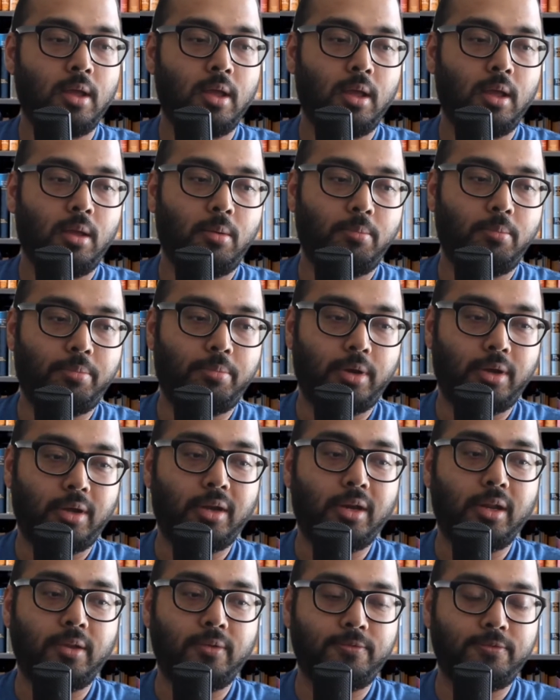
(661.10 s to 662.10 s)
But
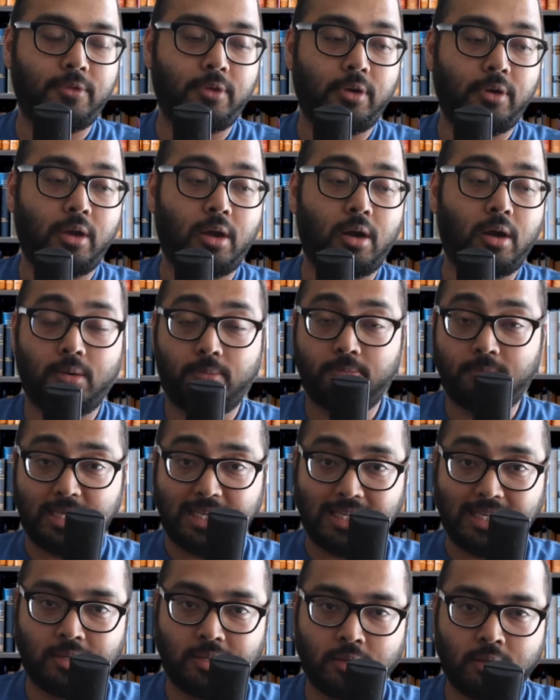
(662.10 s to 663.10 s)
if they are
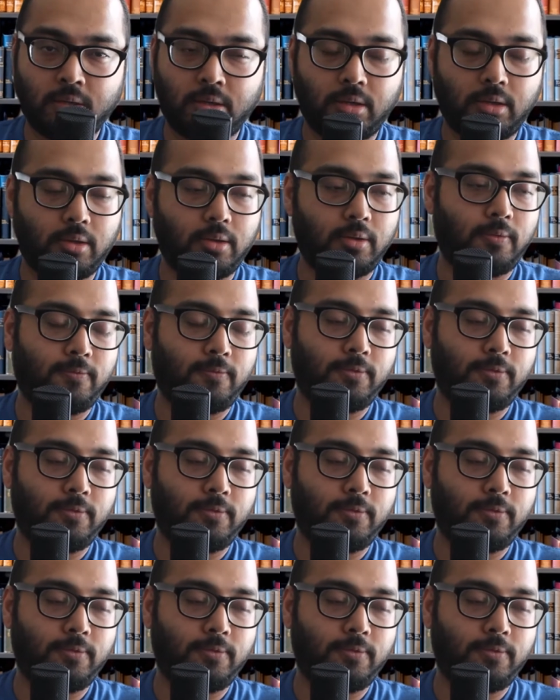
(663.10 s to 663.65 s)
mean, if they